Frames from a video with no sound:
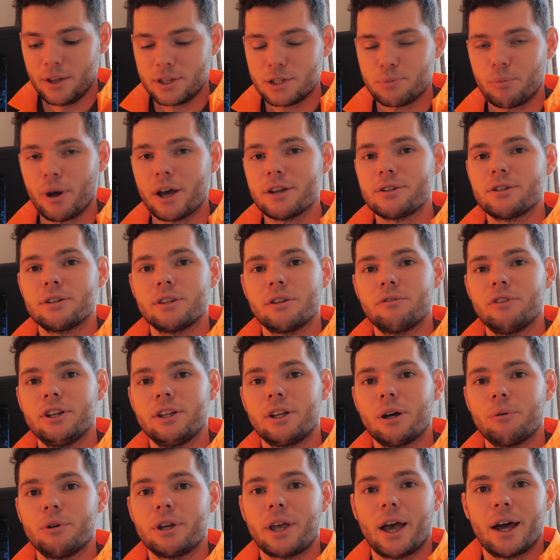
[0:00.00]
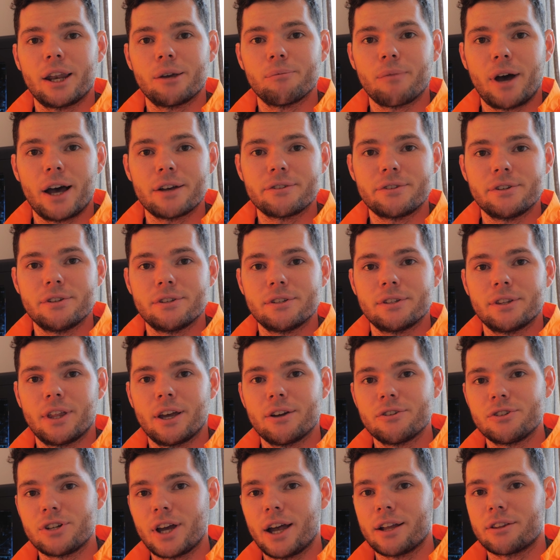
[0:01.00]
Especially the VW Caddy Maxis and
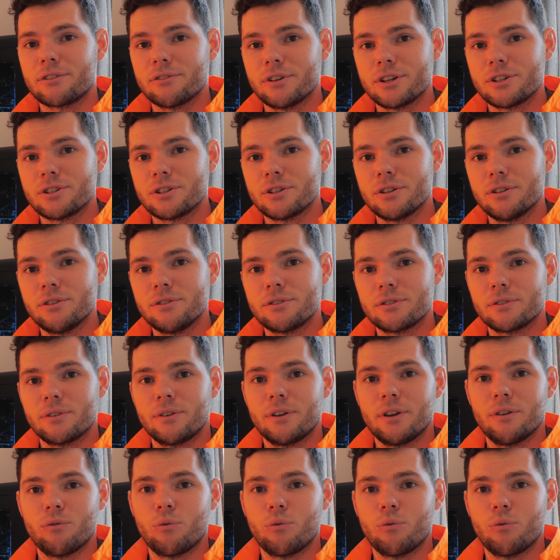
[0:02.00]
their injector issues.